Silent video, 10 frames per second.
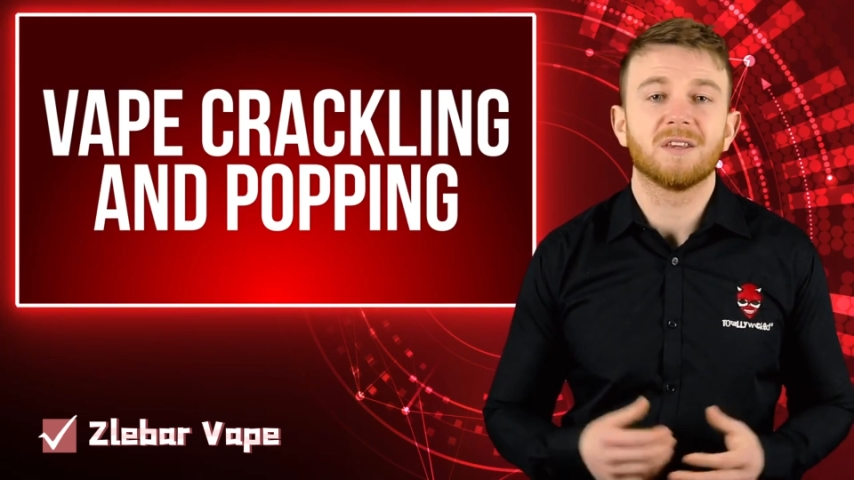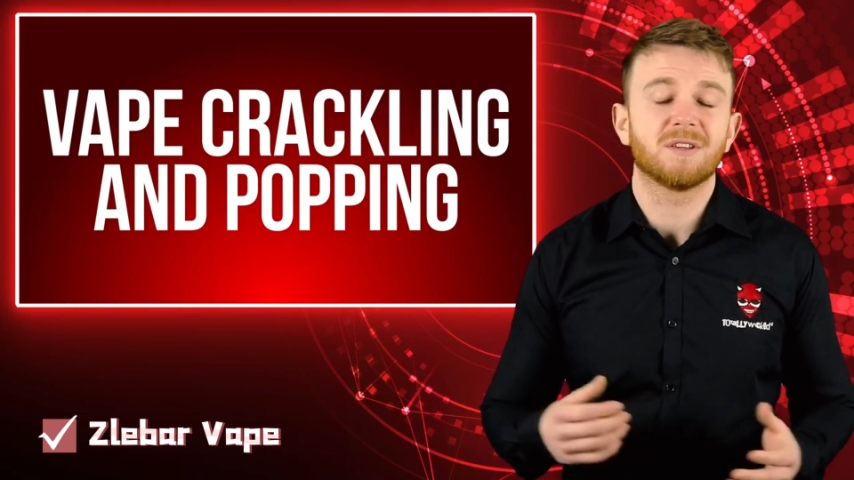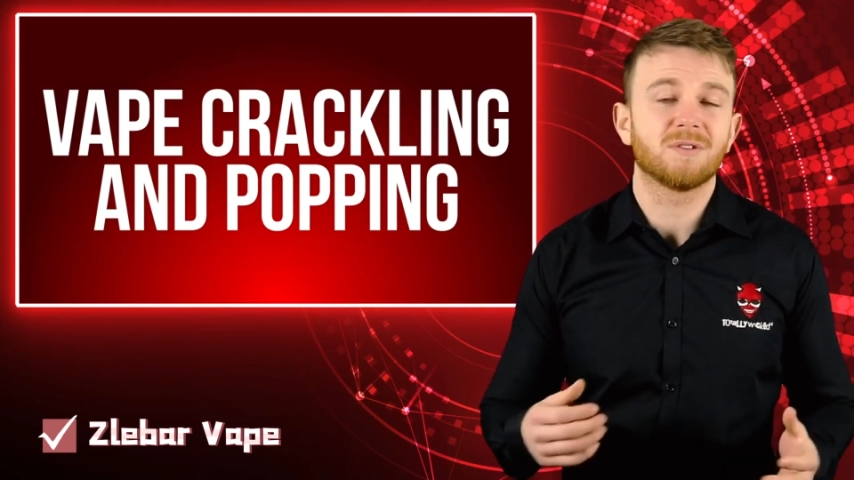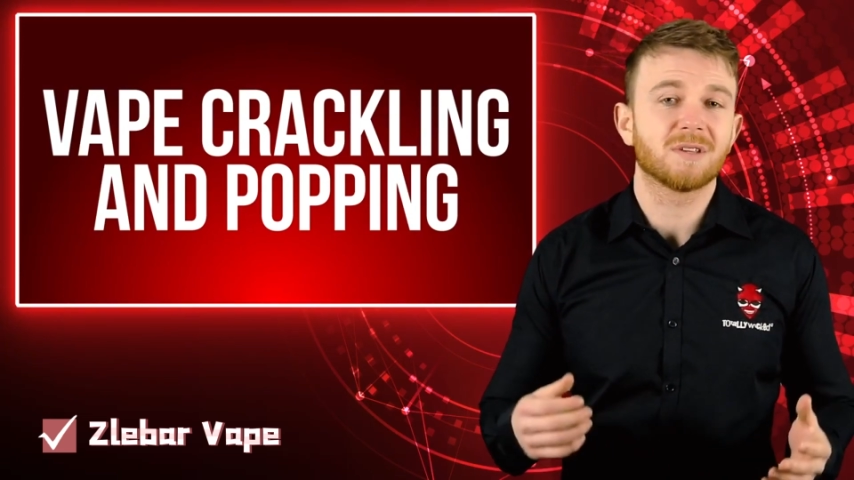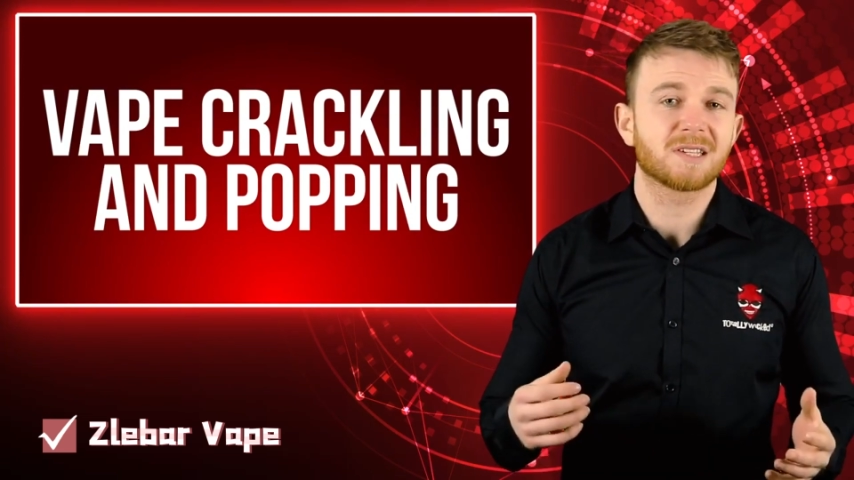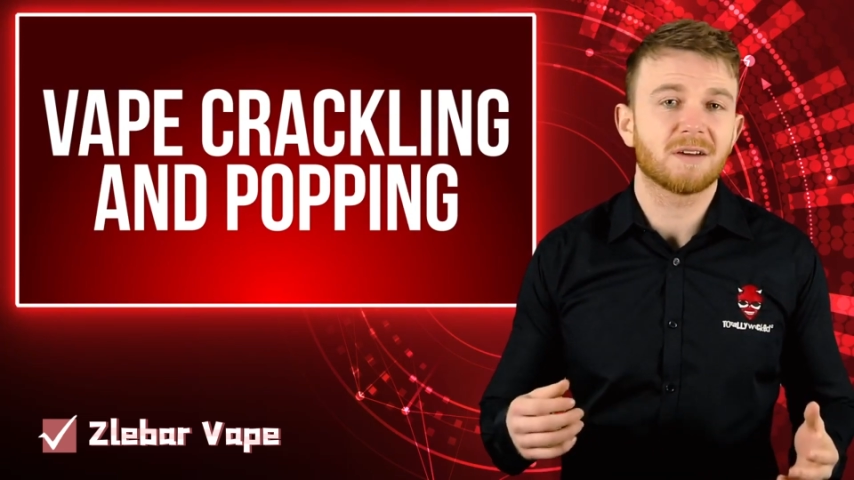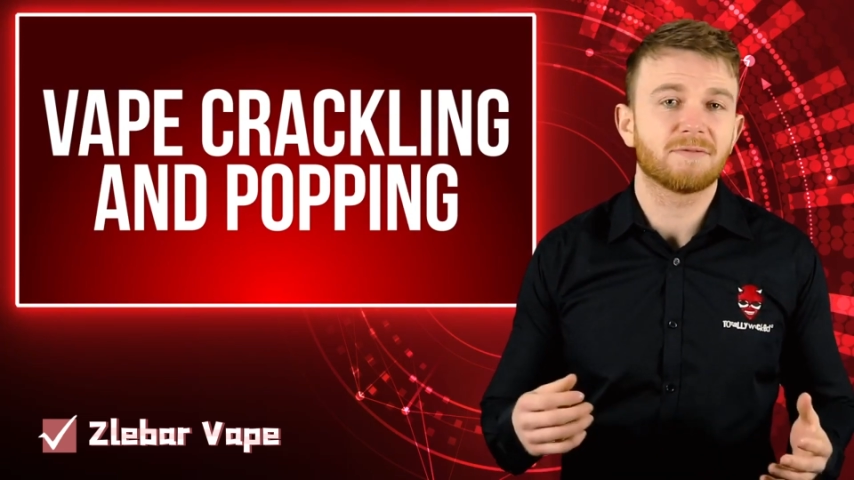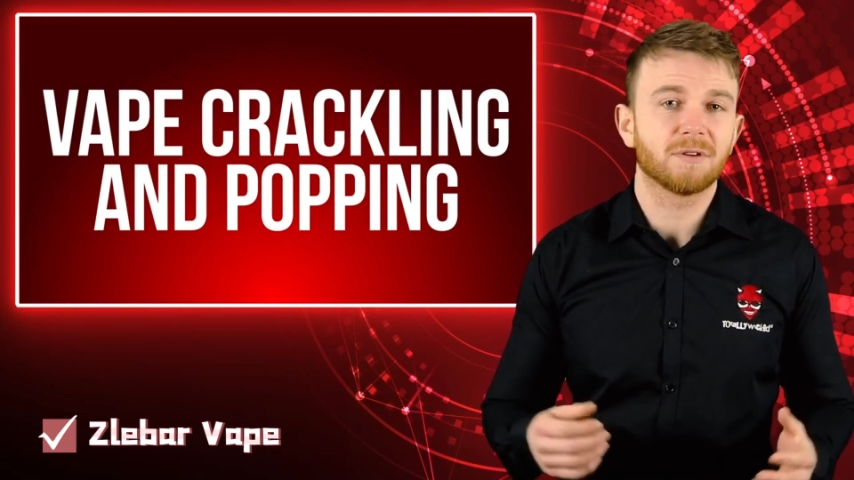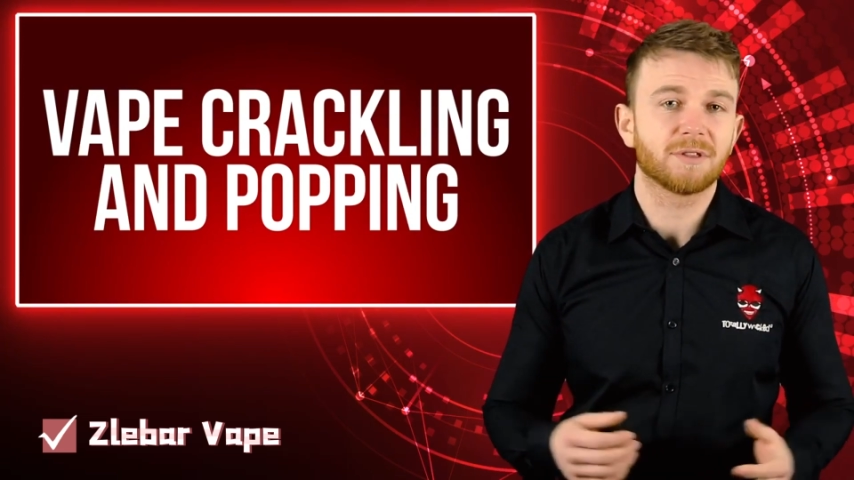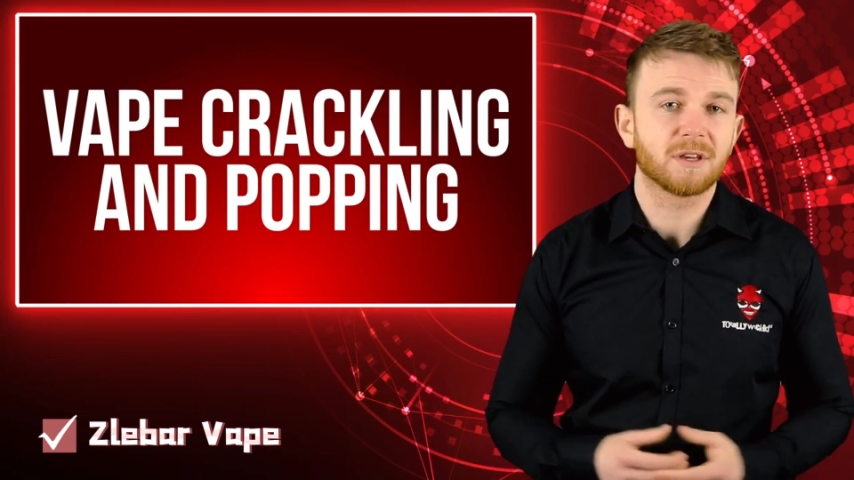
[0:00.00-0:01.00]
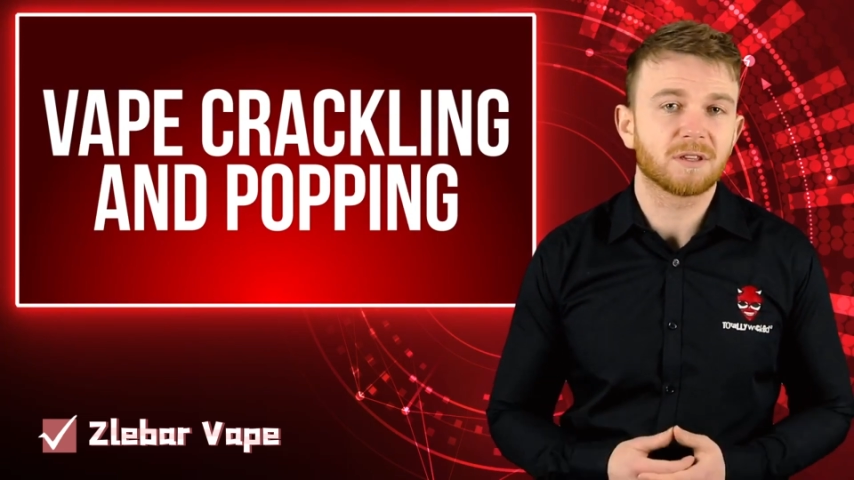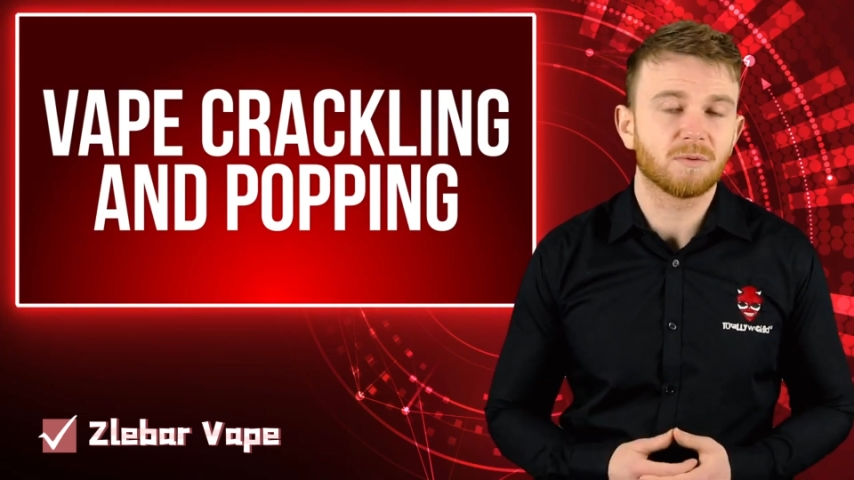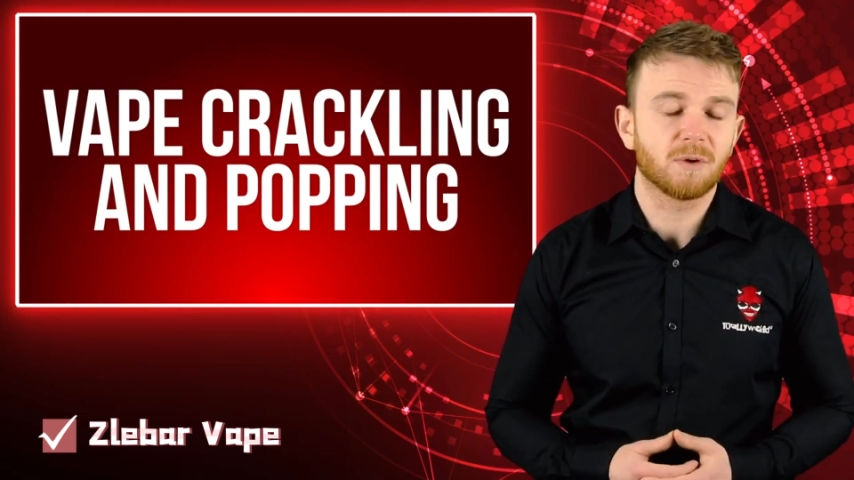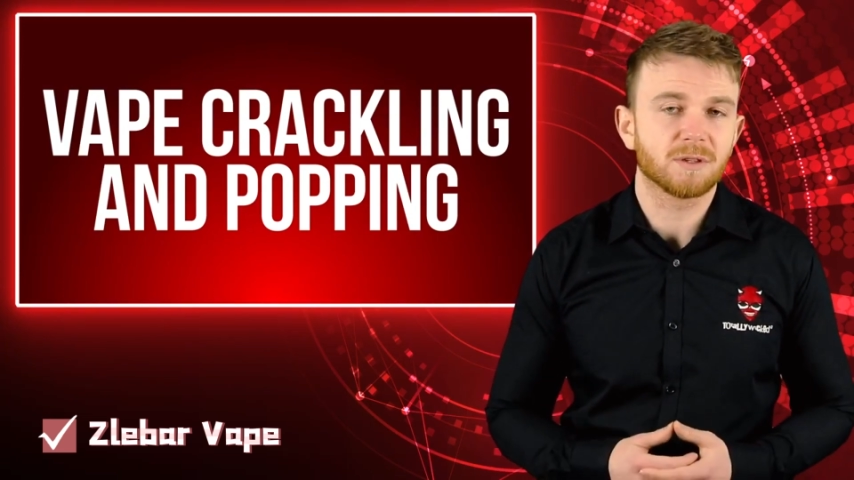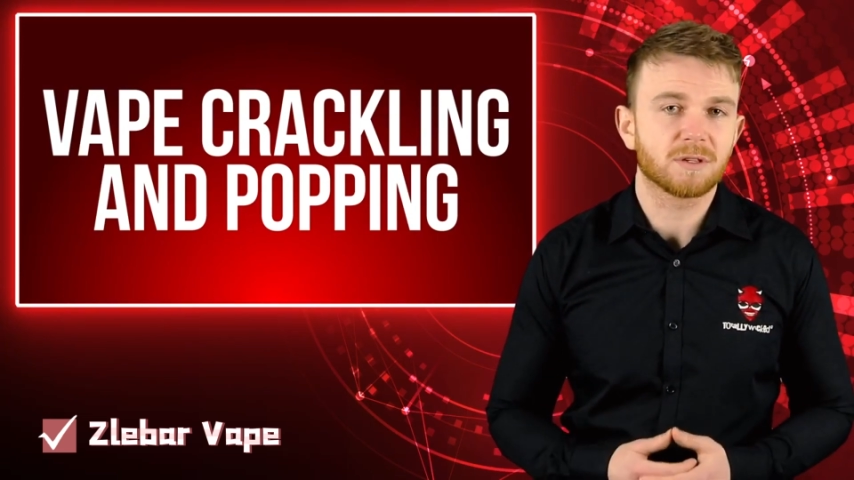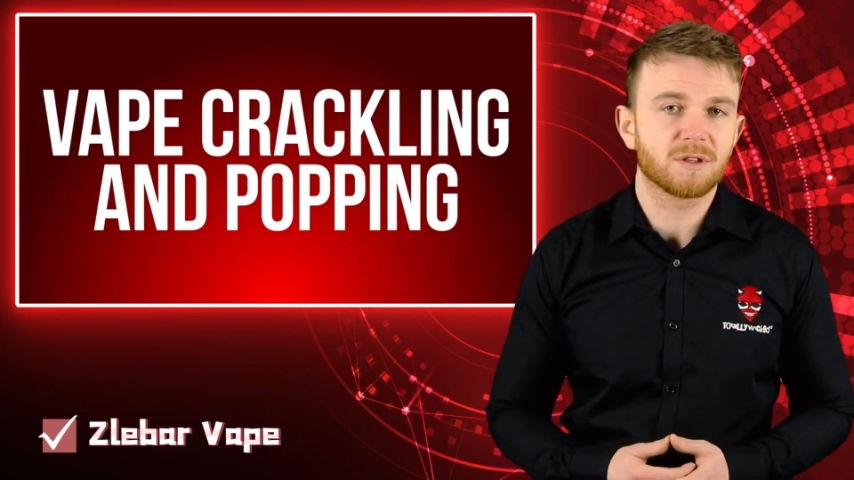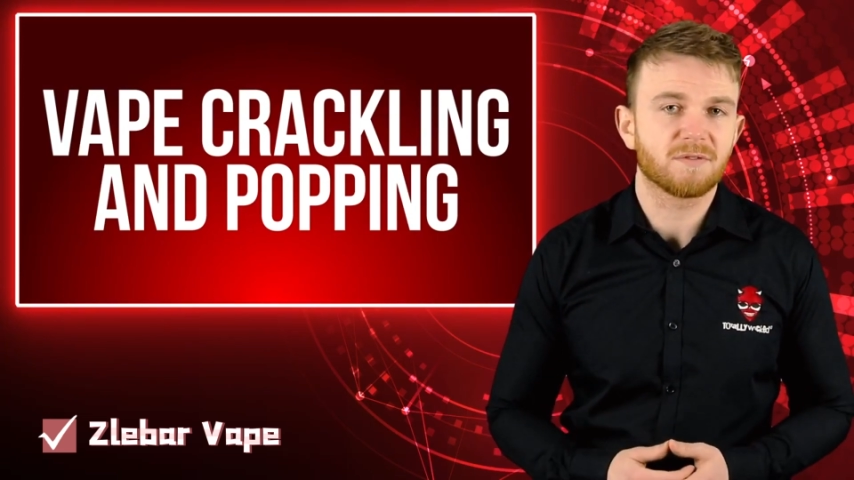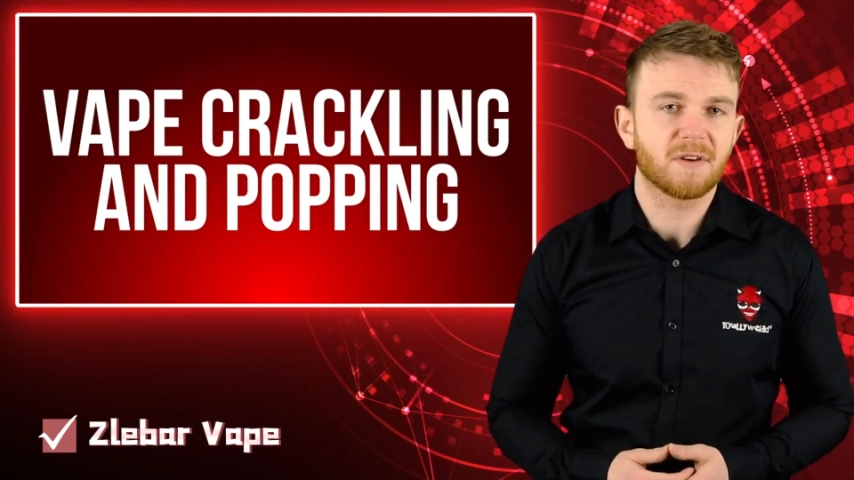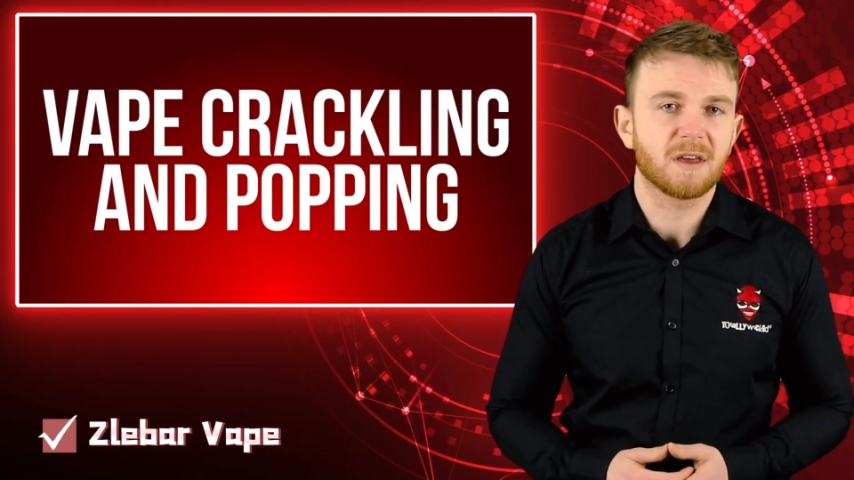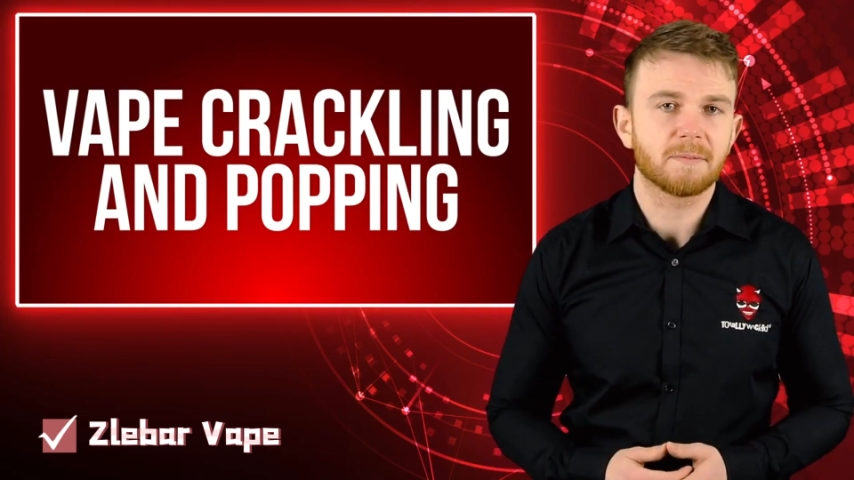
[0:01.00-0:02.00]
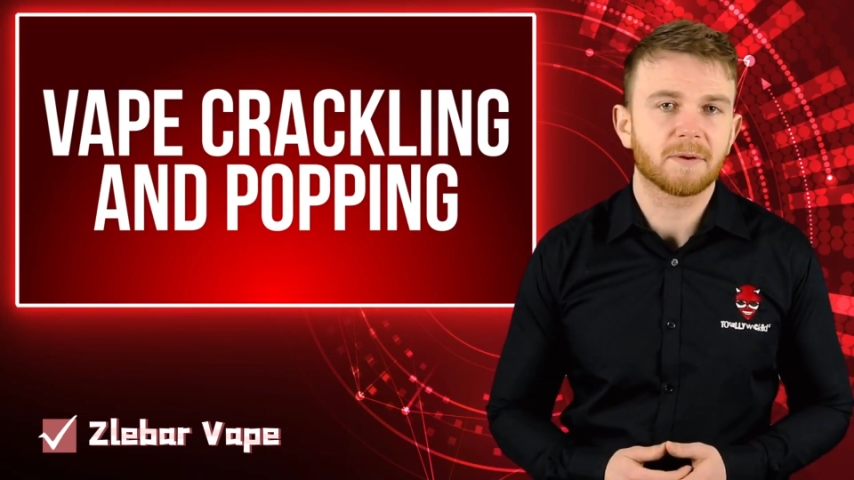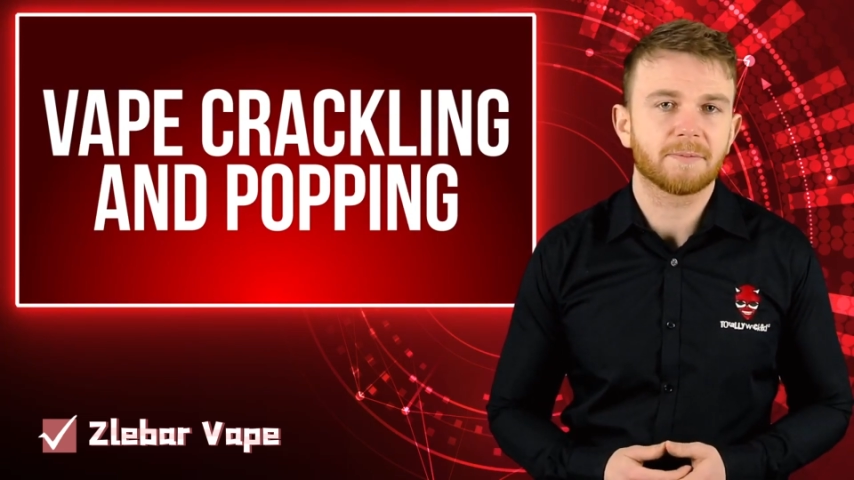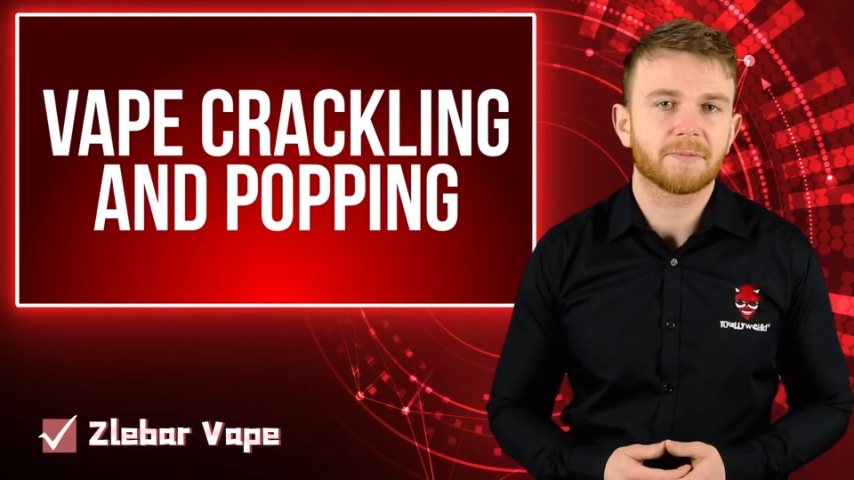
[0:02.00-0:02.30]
that is doing several things at once as your vape.